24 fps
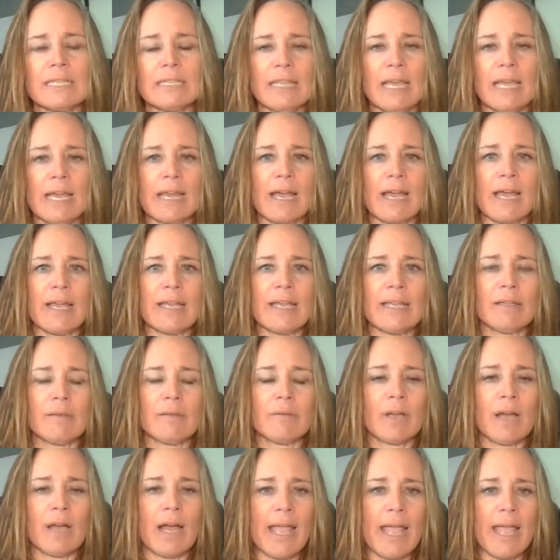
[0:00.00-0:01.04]
that i
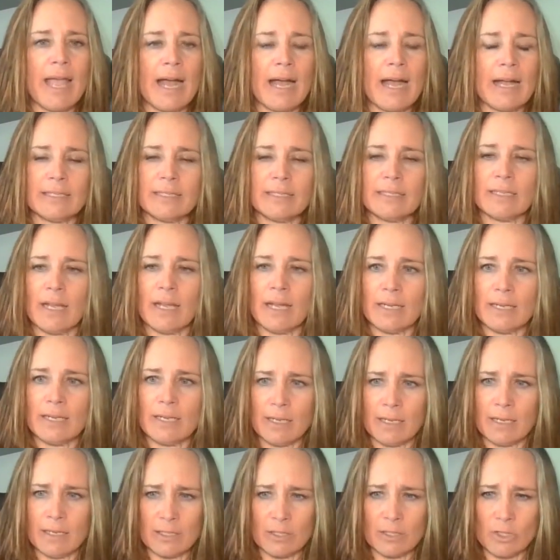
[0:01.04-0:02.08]
i had a,
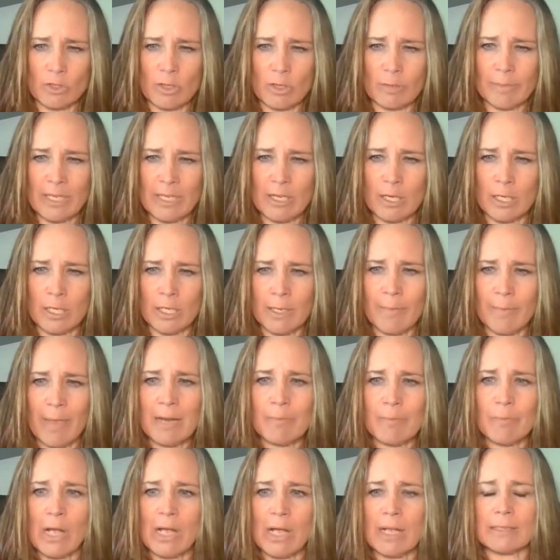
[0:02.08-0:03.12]
an extremely early
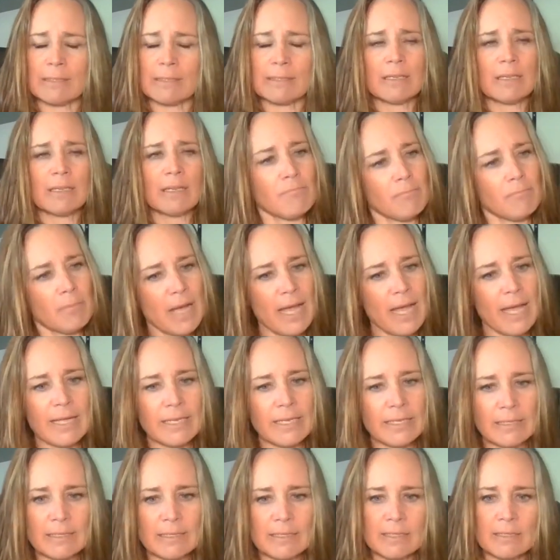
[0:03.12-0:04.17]
menopause
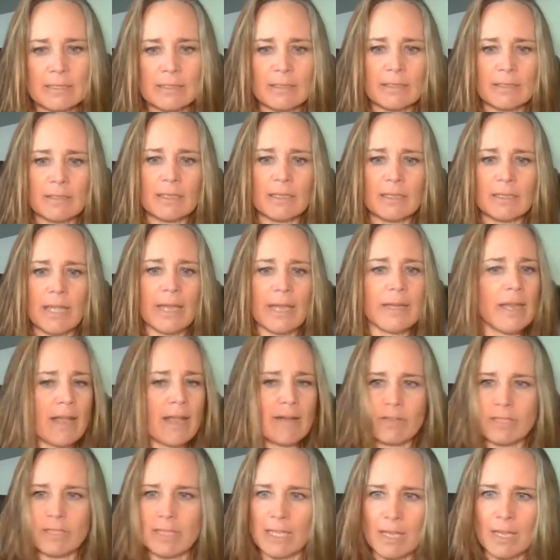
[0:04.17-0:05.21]
and and
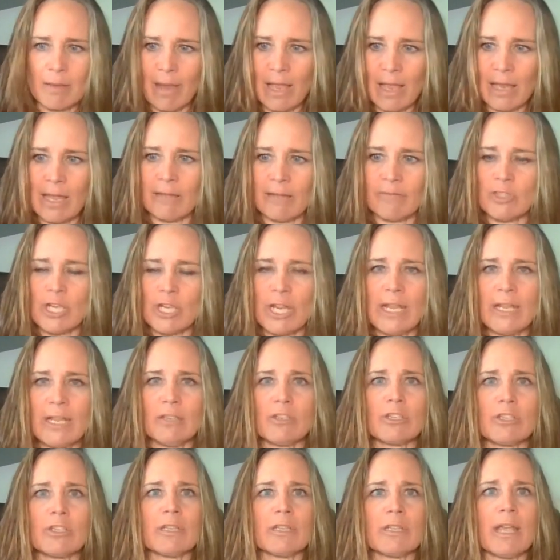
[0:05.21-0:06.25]
everything in my life
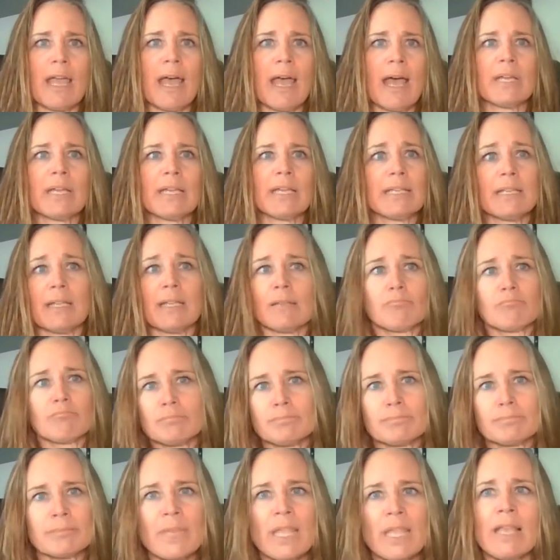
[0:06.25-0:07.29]
changed. And it,
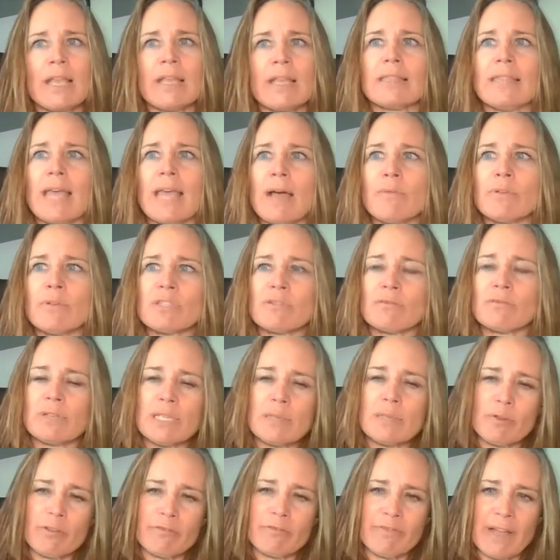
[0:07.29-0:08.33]
that was a really
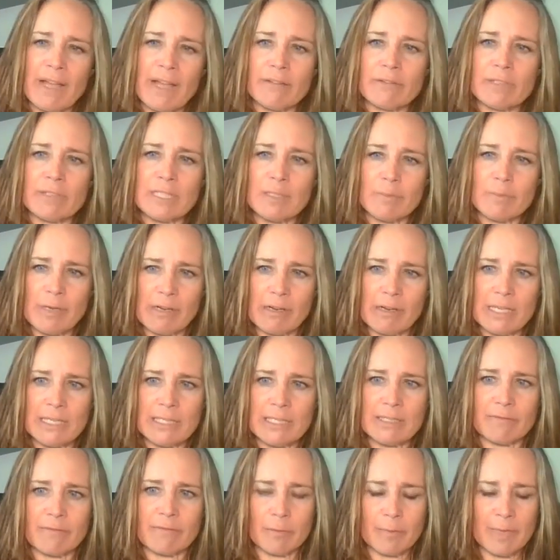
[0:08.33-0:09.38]
profound
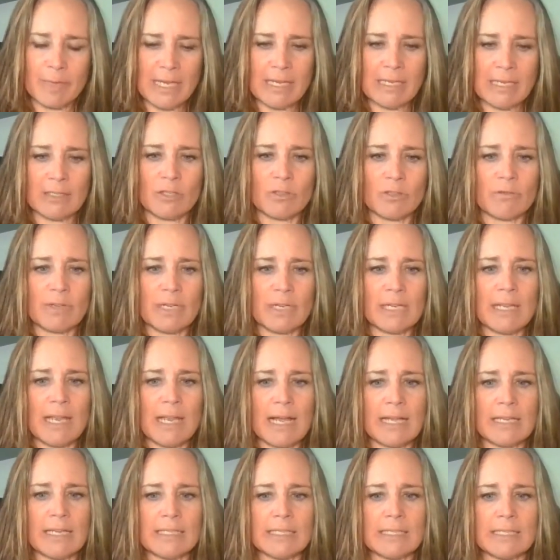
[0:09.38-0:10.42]
experience for me to
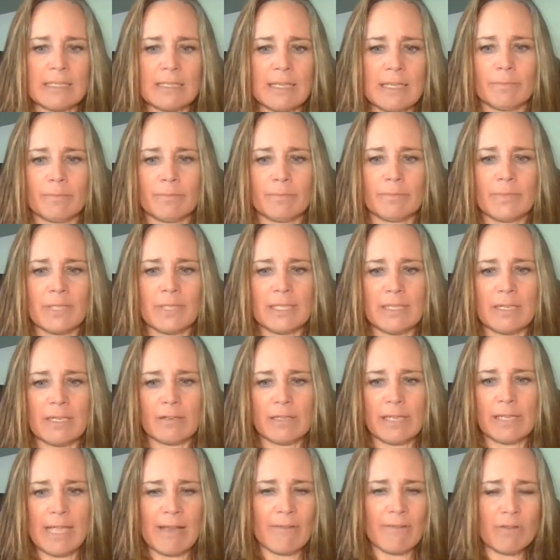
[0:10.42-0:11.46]
realize that
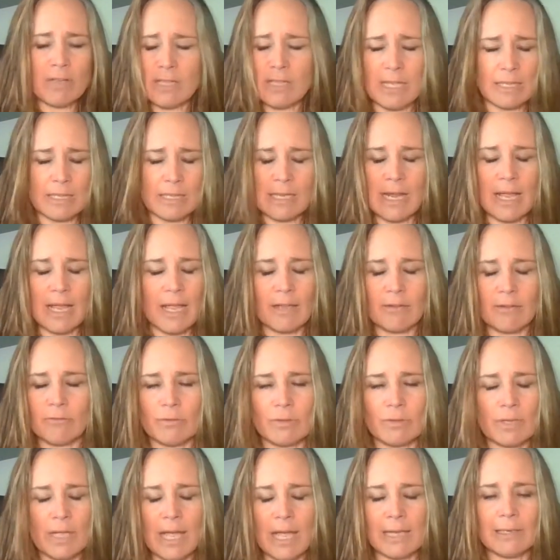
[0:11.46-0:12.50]
nearly everything that I had,
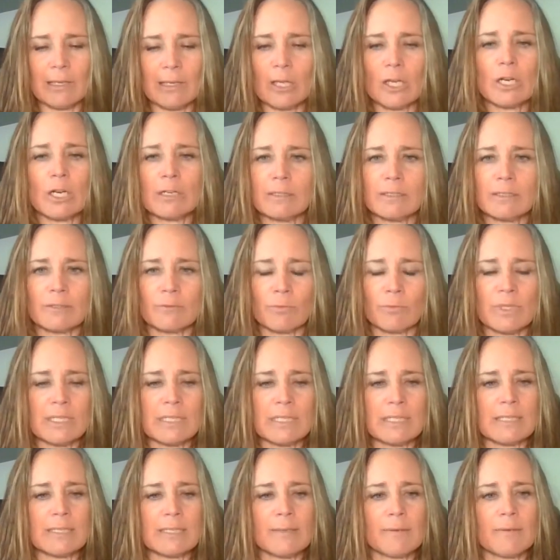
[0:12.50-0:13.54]
had learned
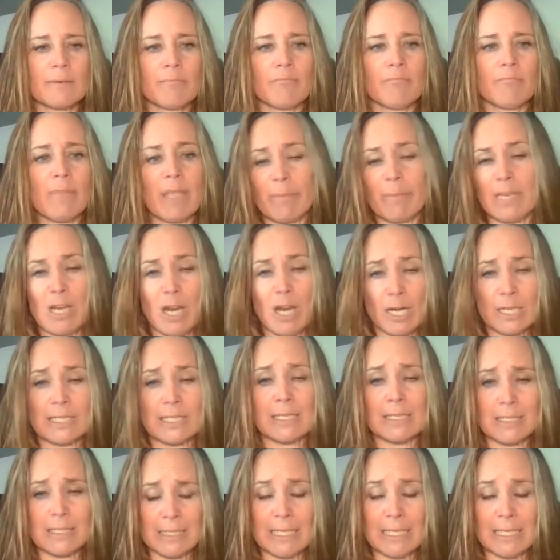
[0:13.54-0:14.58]
was maybe not as
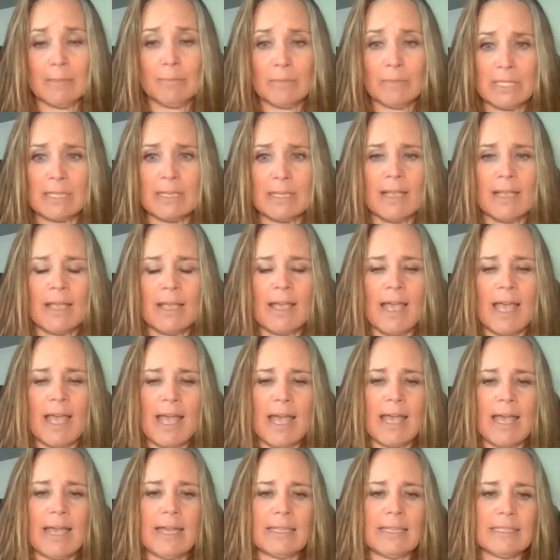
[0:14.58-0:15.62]
it seemed.
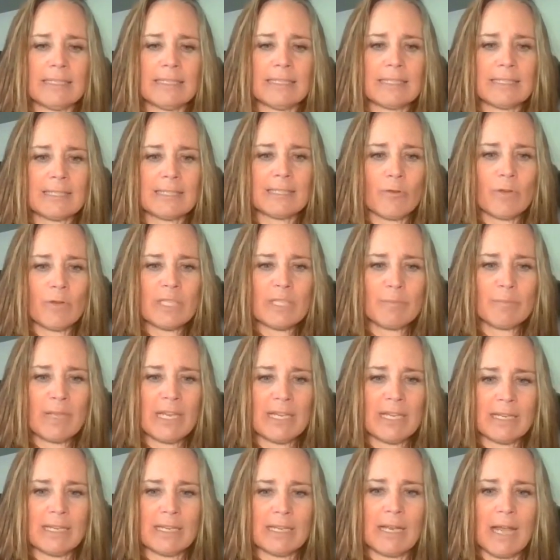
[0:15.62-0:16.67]
And so it's
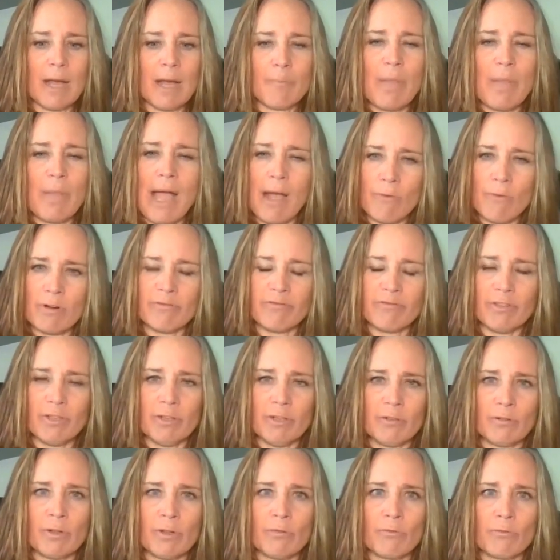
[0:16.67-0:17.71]
been a
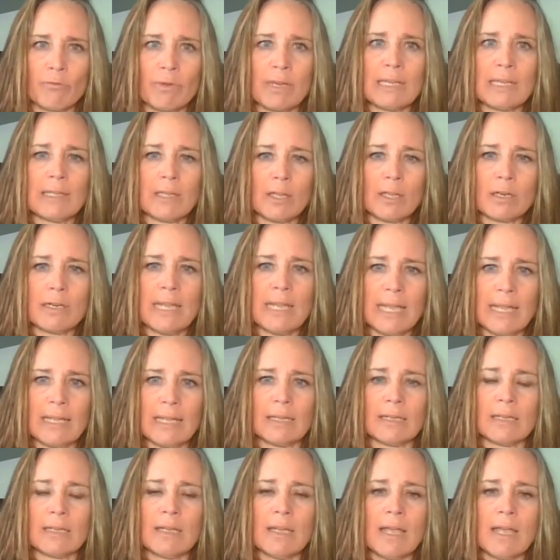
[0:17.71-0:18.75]
powerful relearning
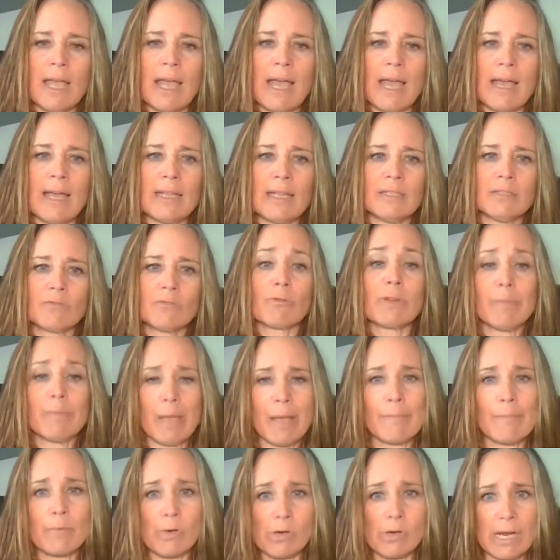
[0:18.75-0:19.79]
and
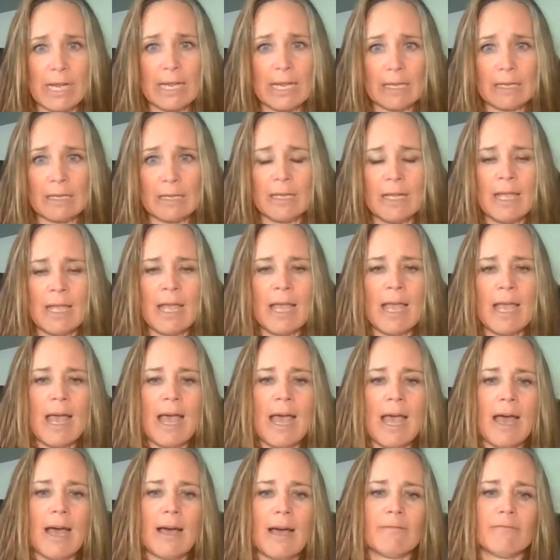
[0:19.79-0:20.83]
remembering
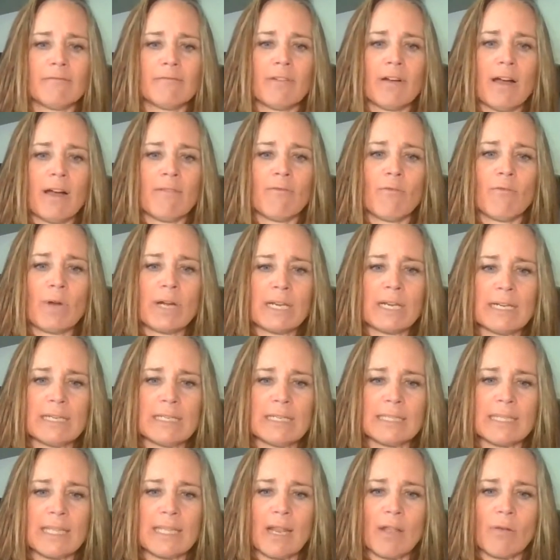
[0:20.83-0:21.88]
of, of what it
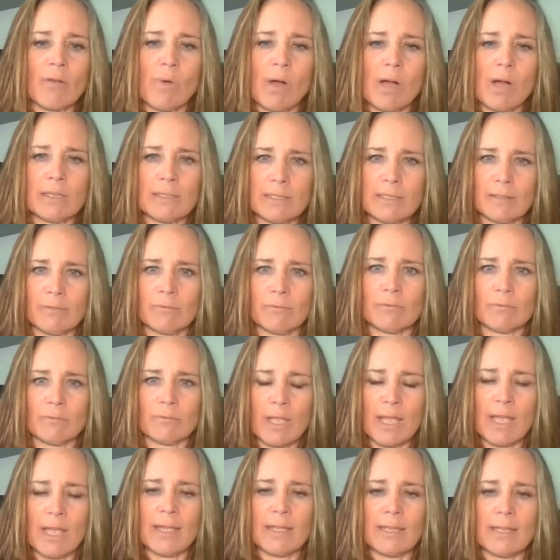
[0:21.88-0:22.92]
is that I want and,
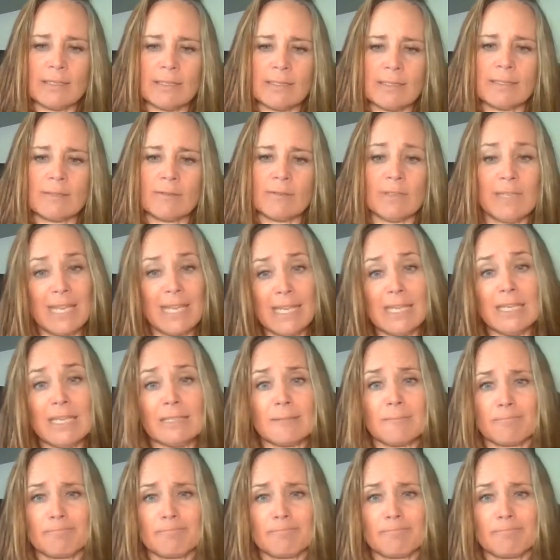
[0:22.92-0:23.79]
and need.